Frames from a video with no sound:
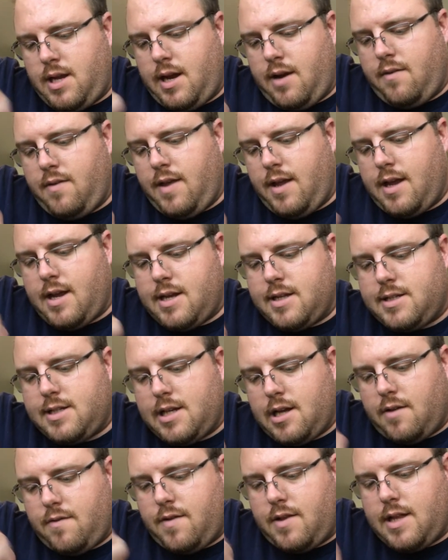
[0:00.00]
Everything kind of
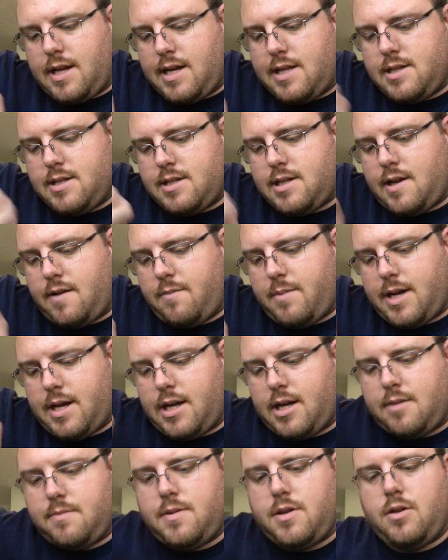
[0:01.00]
self-aligns itself back
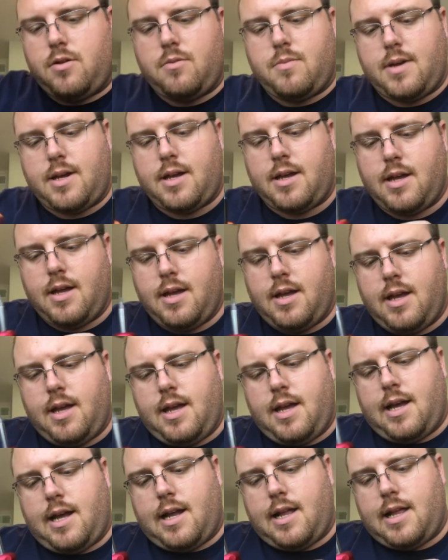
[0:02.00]
up too, but
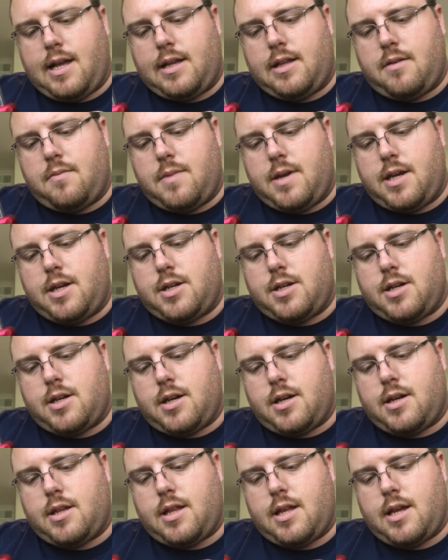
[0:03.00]
I like to make
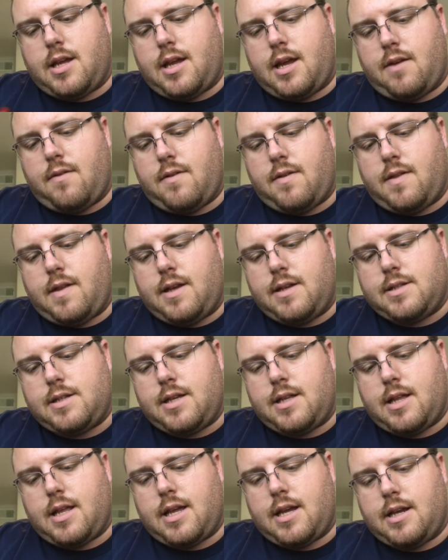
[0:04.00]
sure that everything's
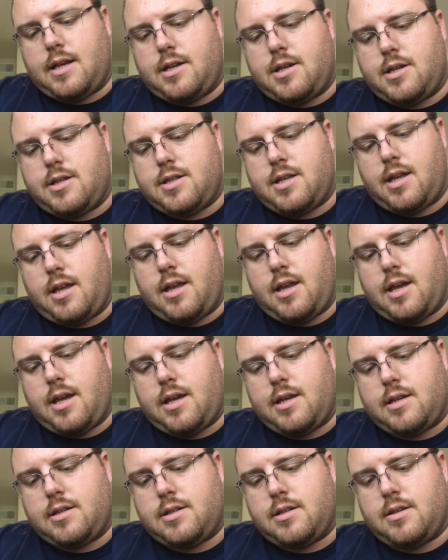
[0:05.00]
in line just in
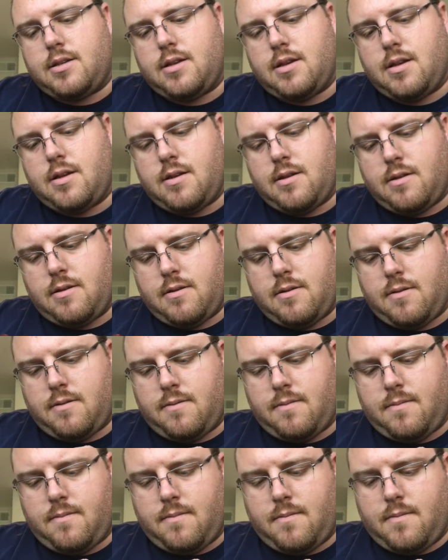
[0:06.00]
case,
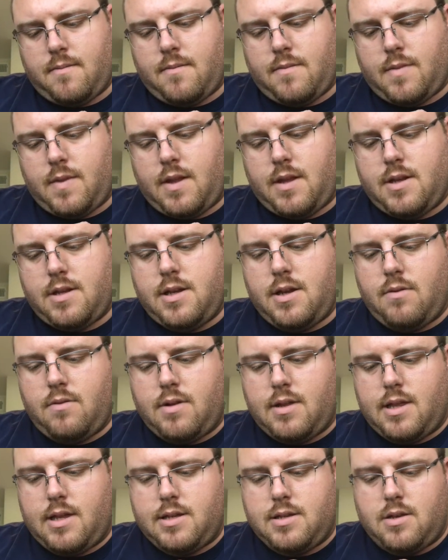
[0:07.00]
because you don't
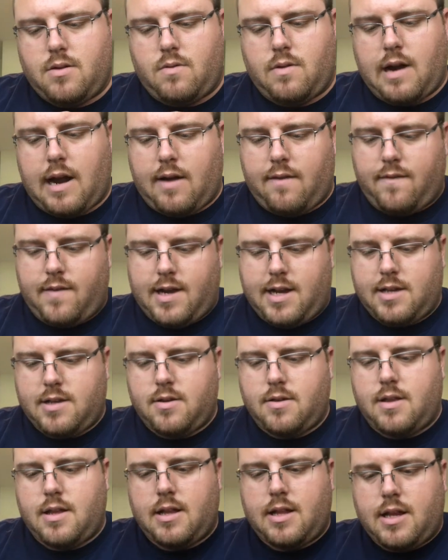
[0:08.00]
want these to wear out
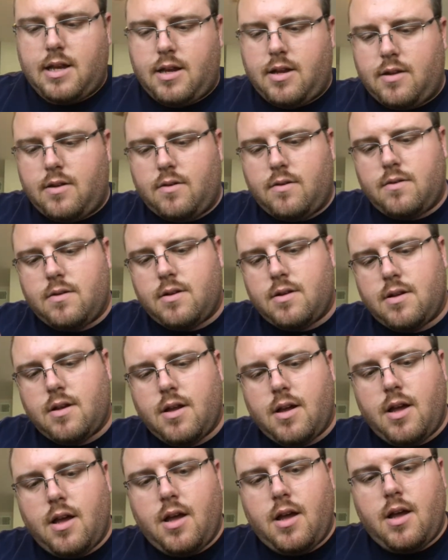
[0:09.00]
faster than they do.
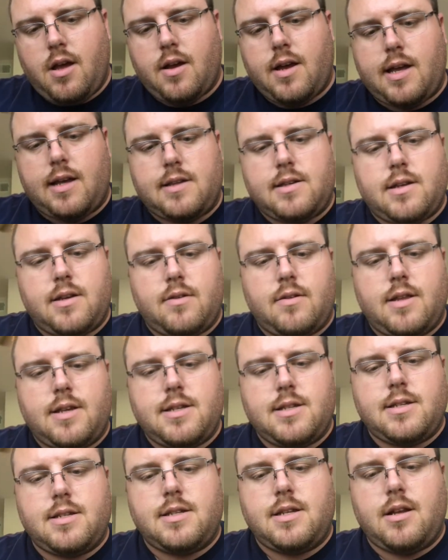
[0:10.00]
Okay, so this
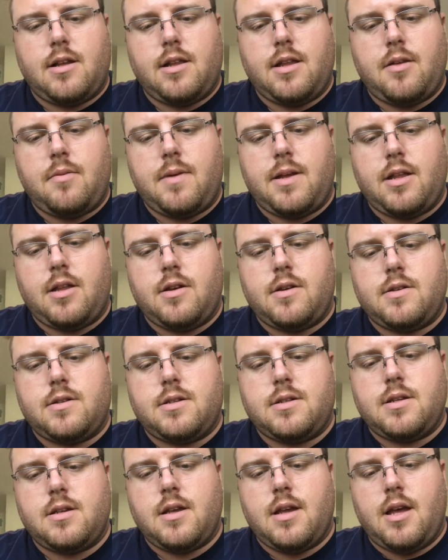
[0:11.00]
is still a little bit
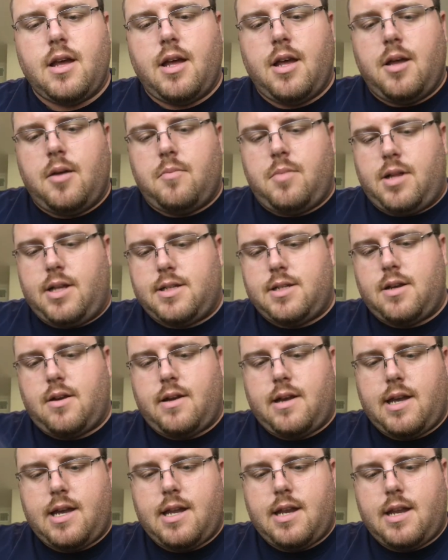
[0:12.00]
loose, but let's go
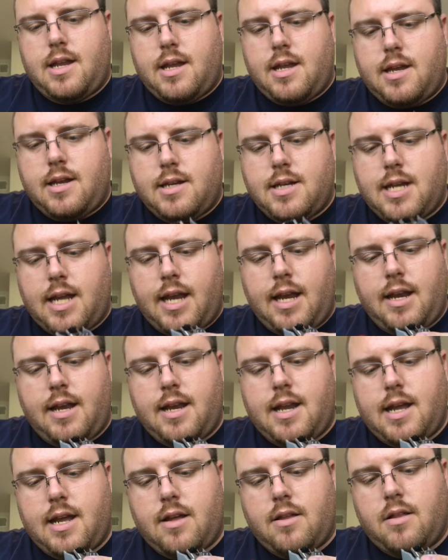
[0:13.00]
ahead and tighten
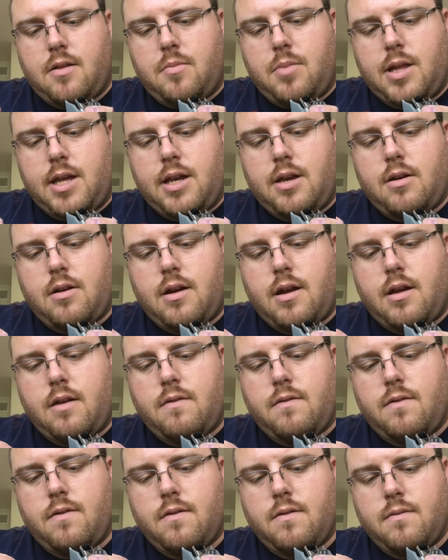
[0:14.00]
down the blade
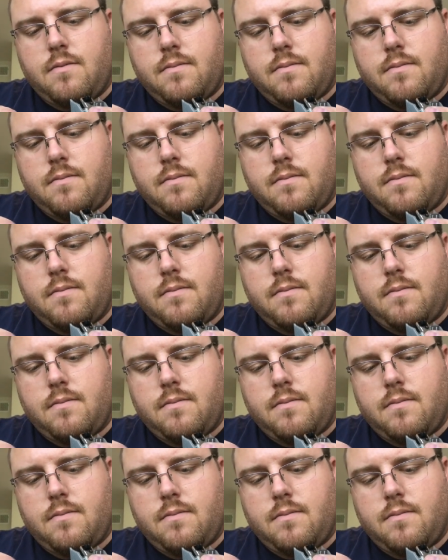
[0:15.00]
drive.